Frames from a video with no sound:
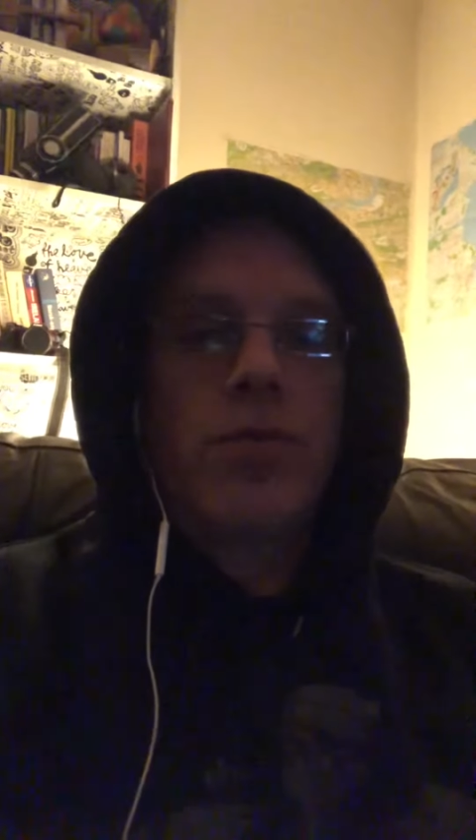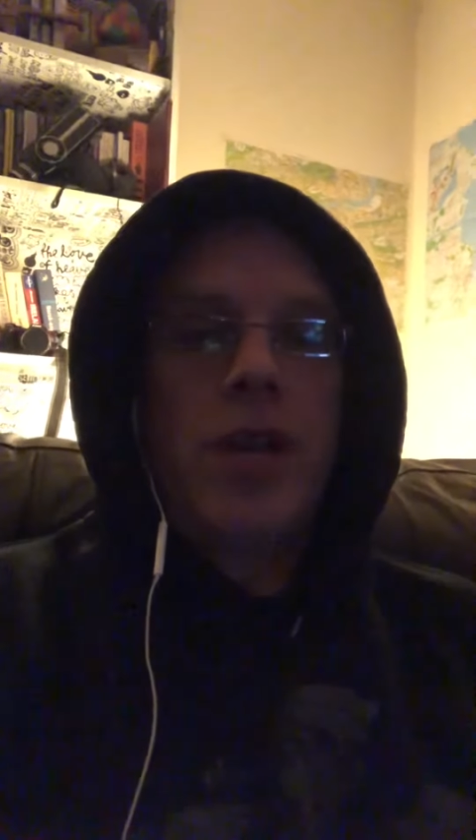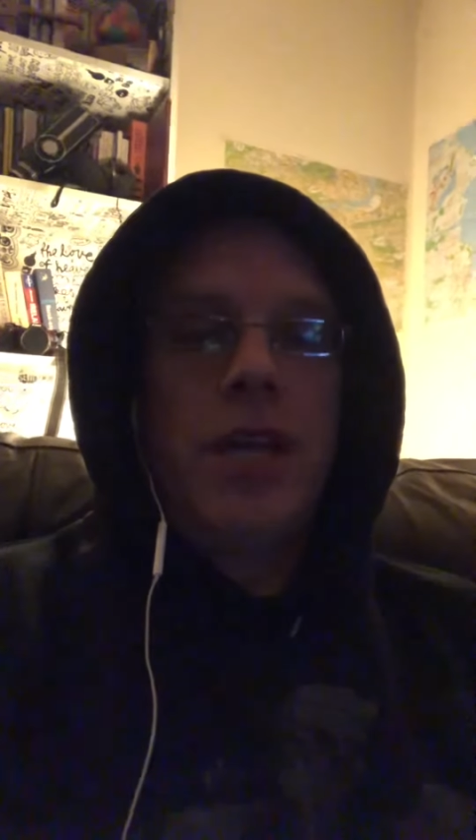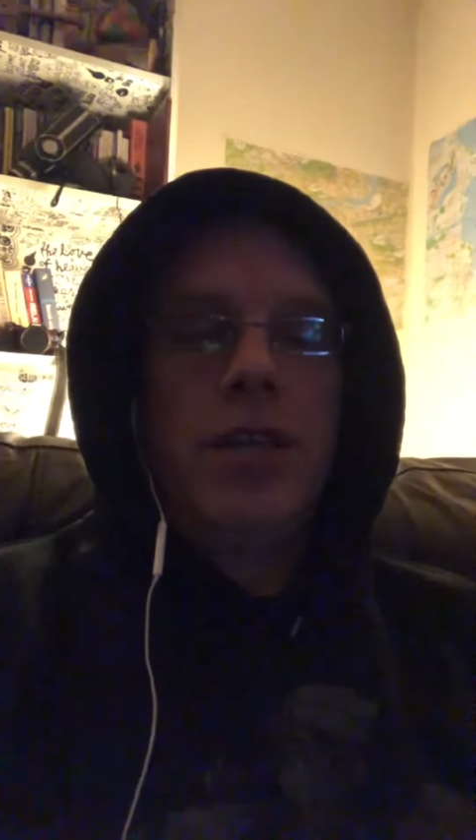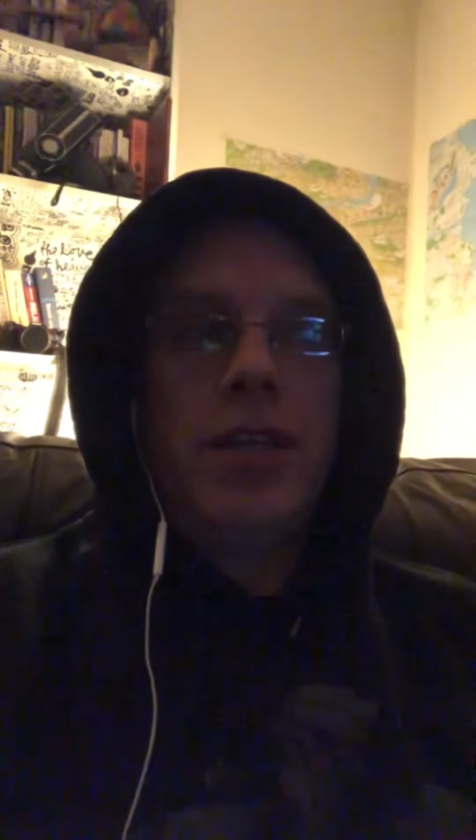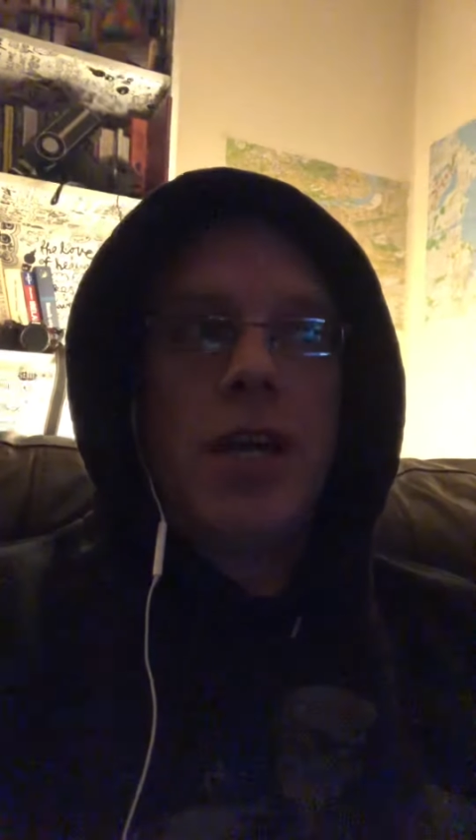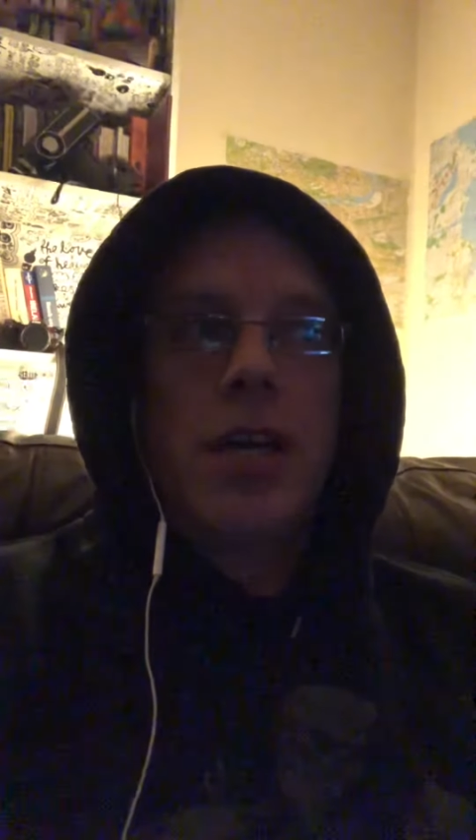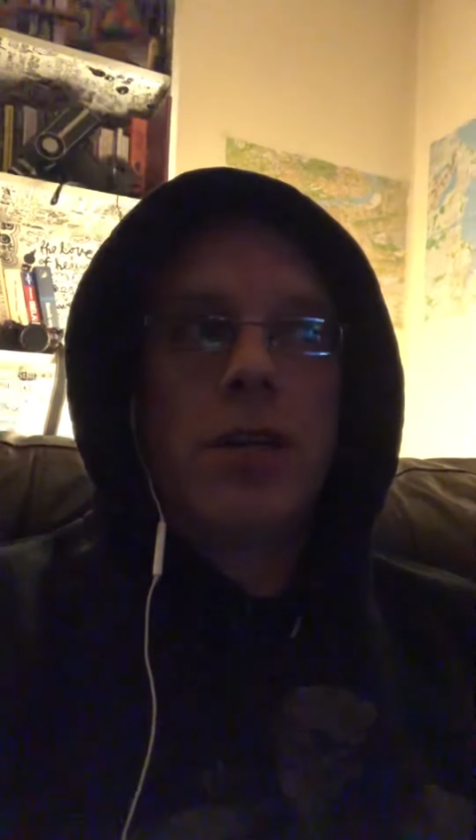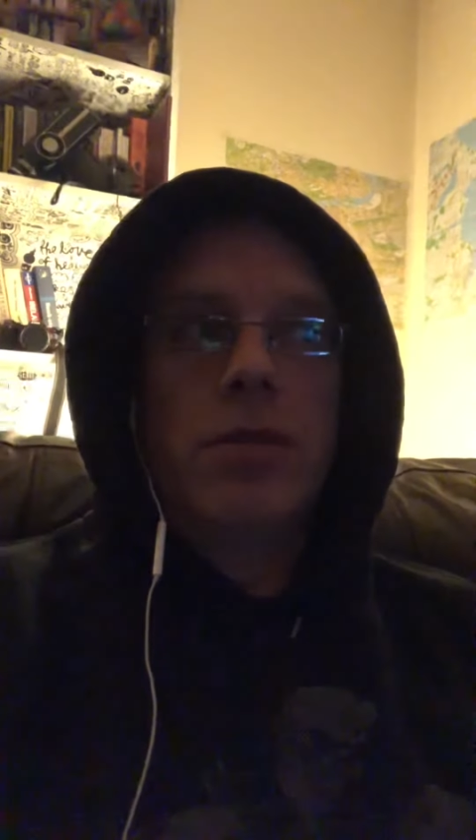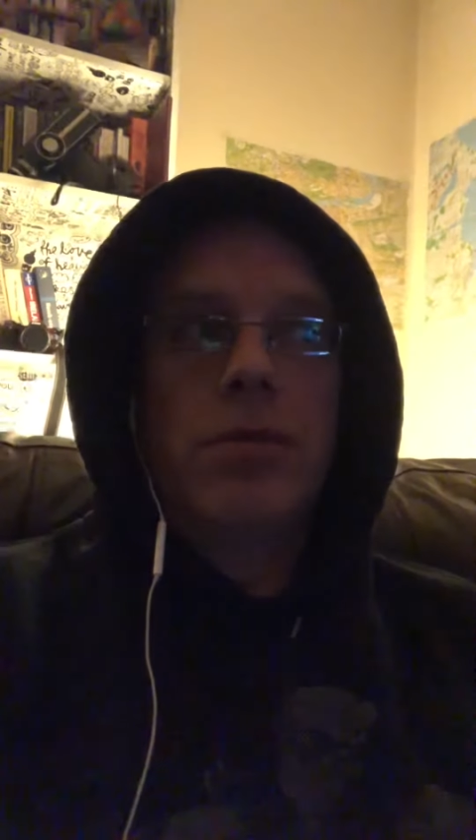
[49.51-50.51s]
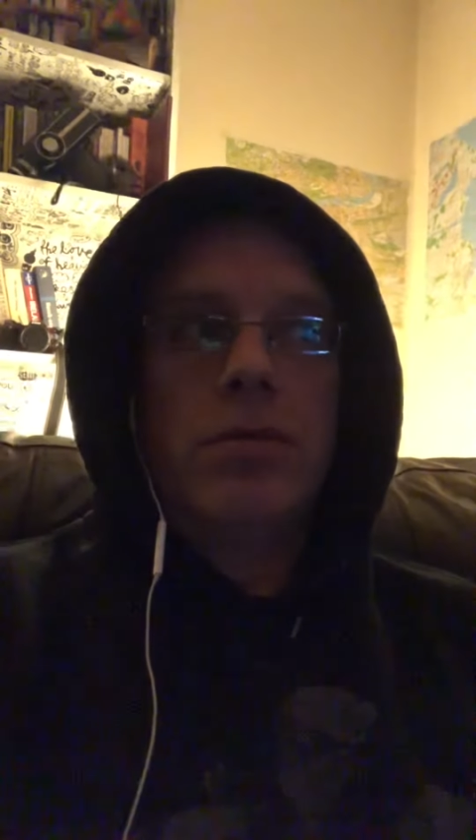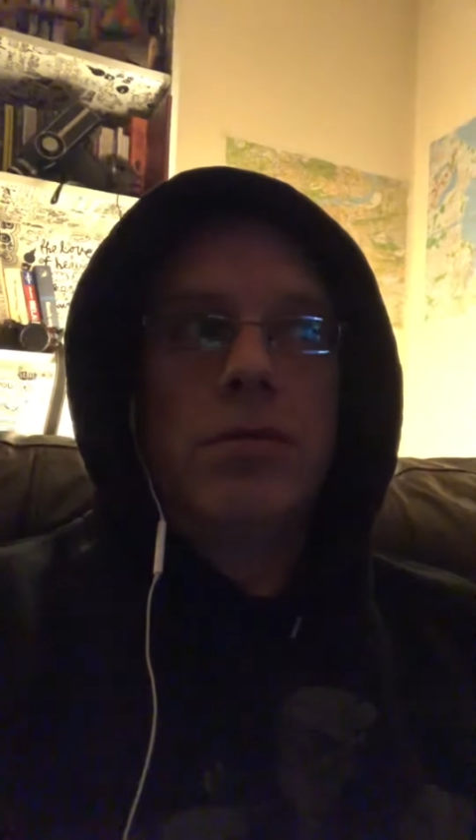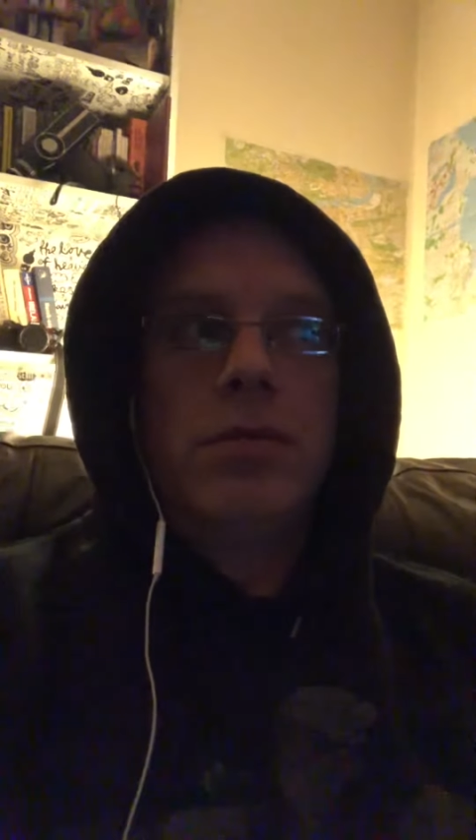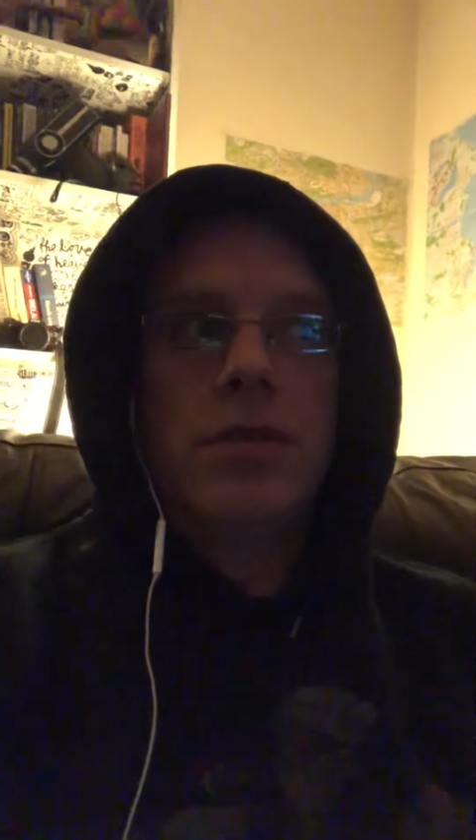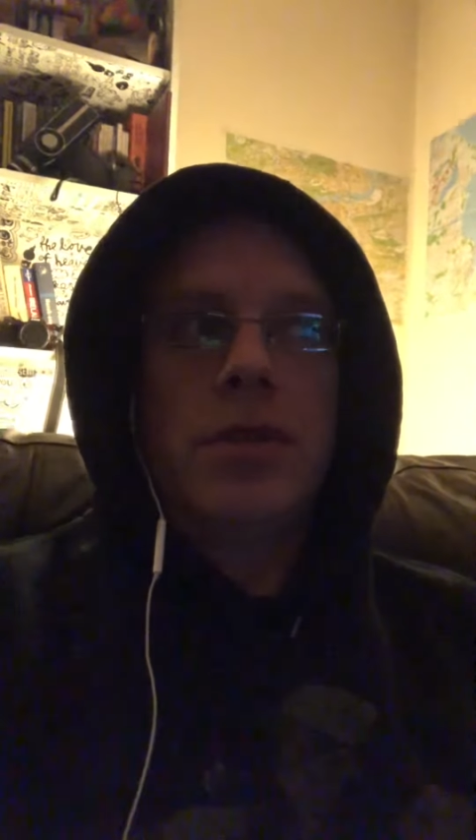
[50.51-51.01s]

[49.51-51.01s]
Ray Dalio.